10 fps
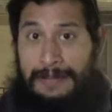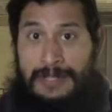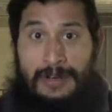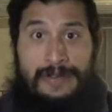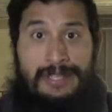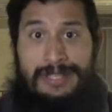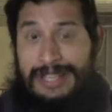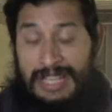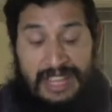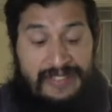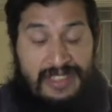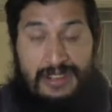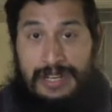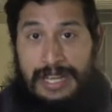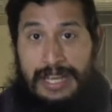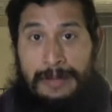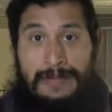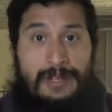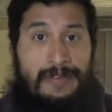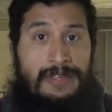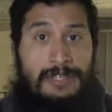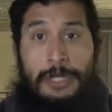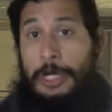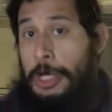service, 11:30 a.m. service,